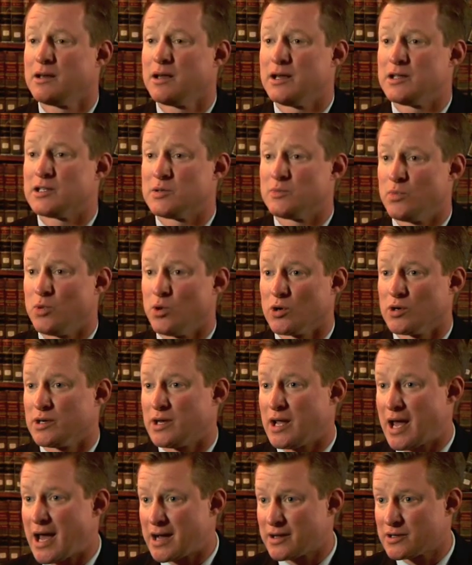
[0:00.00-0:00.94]
It's
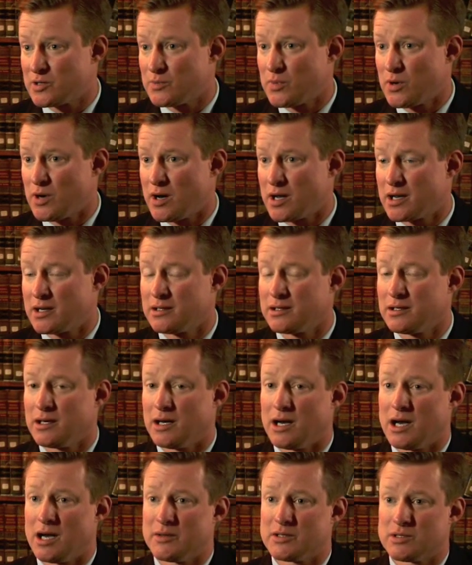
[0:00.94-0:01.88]
important to act upon it.
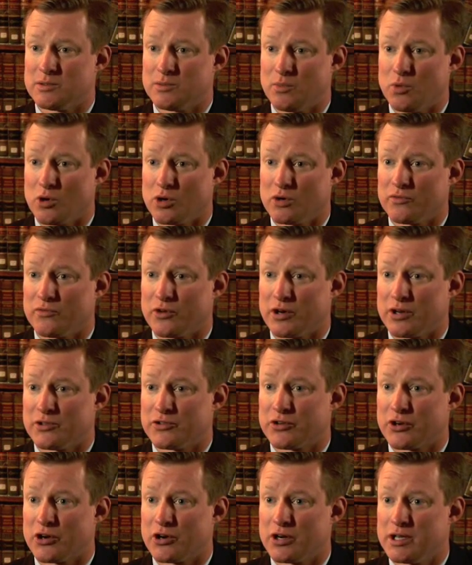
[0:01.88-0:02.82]
Uh, it's important for an
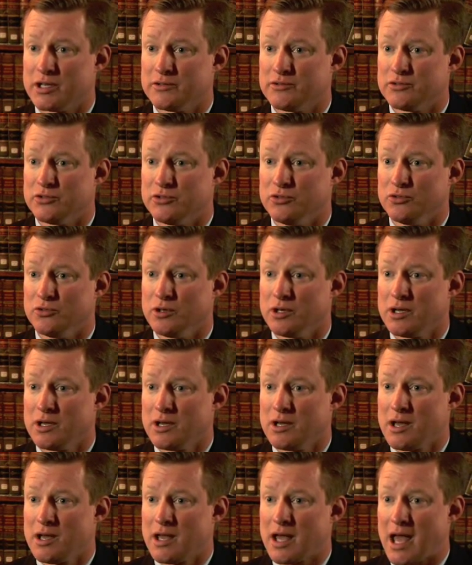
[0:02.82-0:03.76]
attorney to
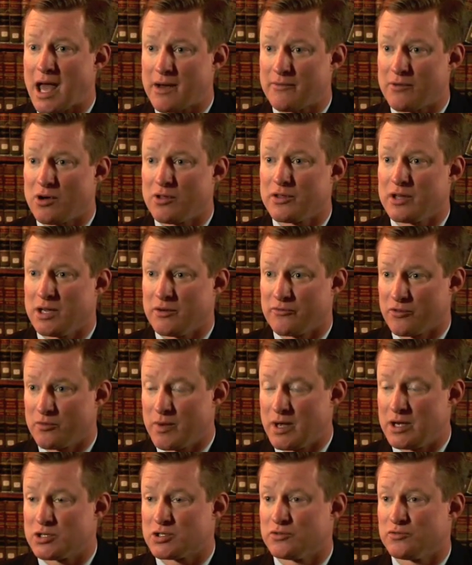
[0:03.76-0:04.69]
have all the
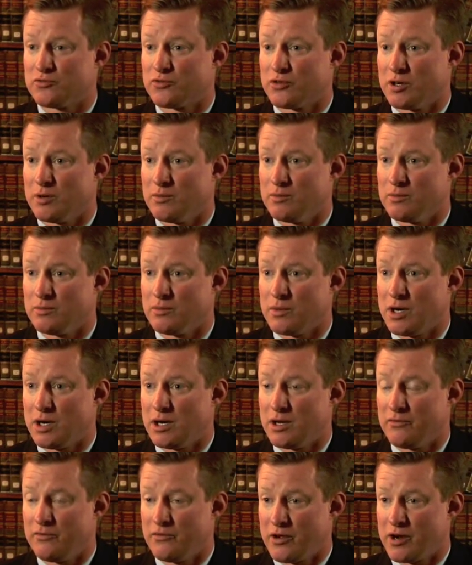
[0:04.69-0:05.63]
information from
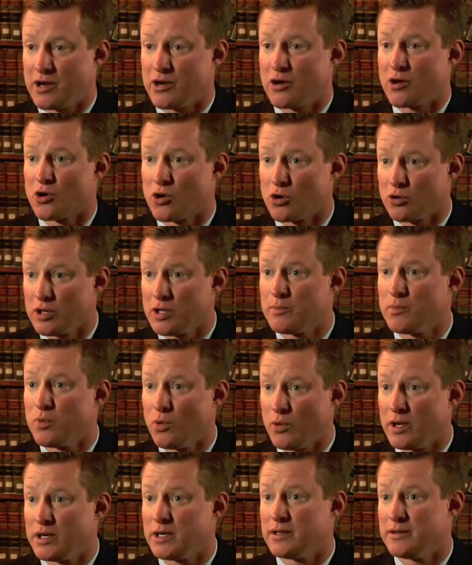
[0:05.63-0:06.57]
a very early
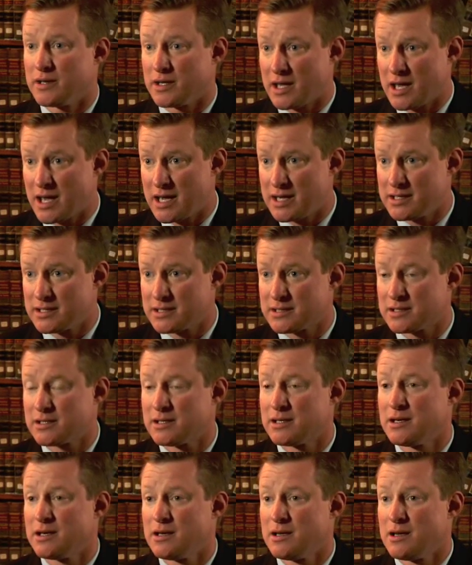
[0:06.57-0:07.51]
point in the case
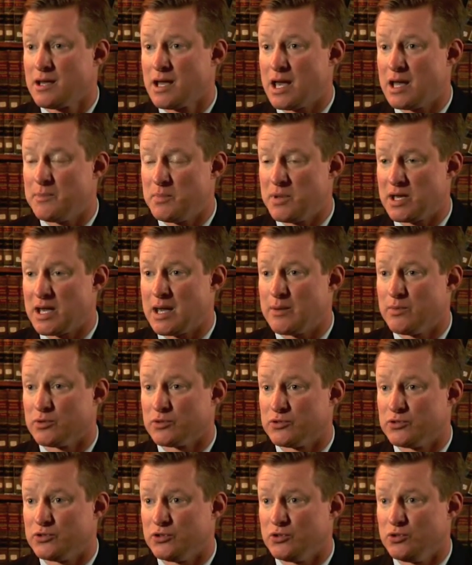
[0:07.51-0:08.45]
and being
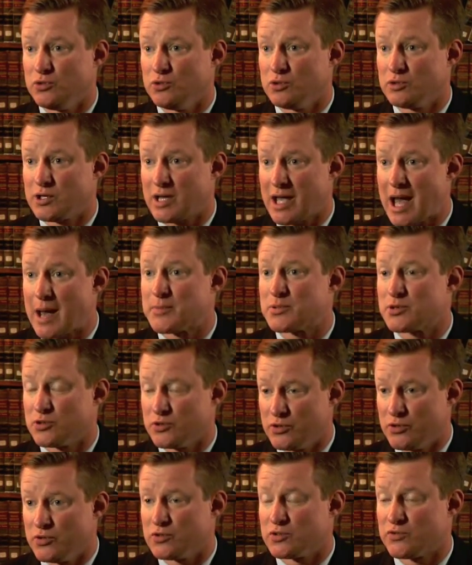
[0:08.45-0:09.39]
able to
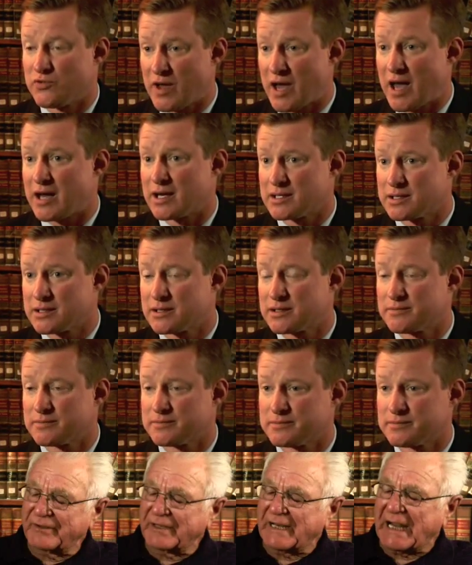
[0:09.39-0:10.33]
capture those facts.
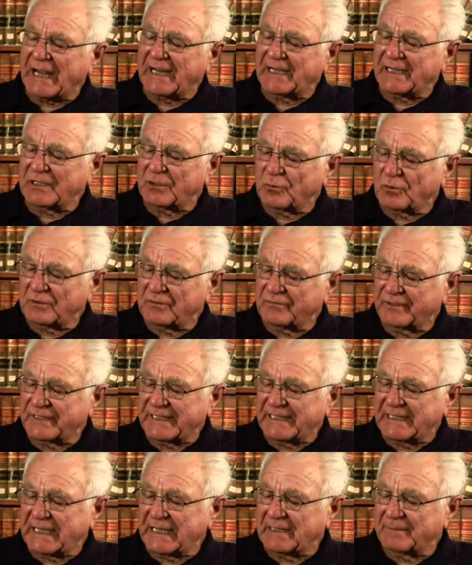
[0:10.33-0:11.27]
Hardy Wolf
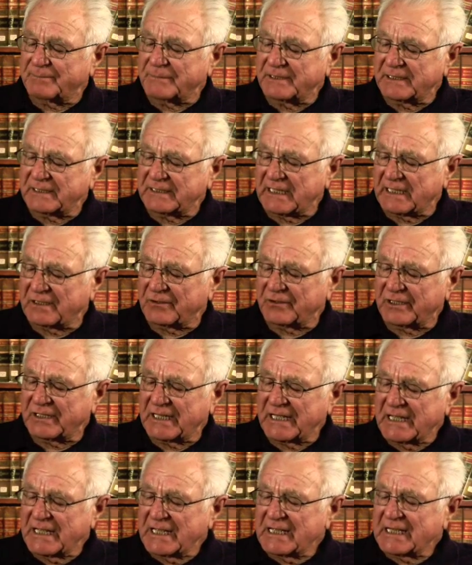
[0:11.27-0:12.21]
and
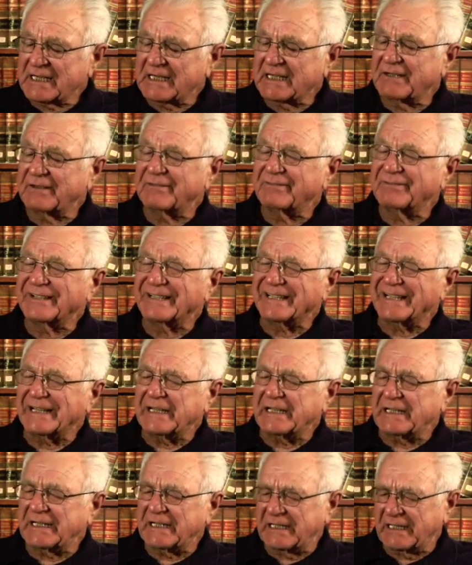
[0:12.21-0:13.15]
Downing covered
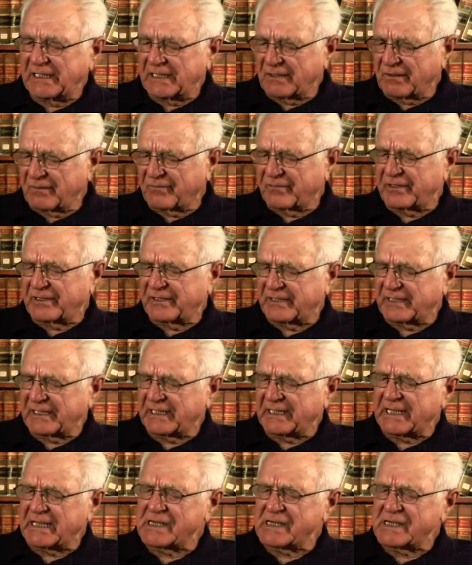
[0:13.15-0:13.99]
everything.